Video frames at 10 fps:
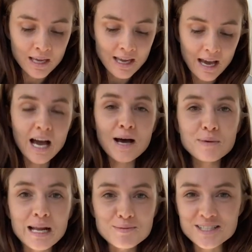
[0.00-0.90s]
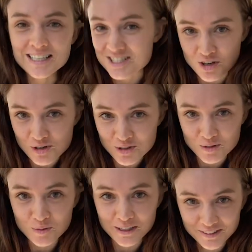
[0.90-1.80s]
But I'm just going to show you
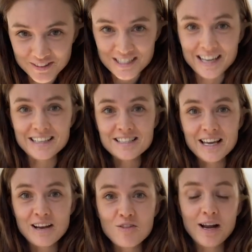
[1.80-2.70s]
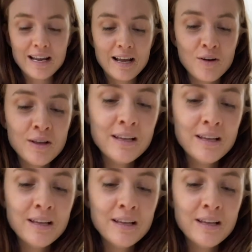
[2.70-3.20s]
what it looks like inside right now.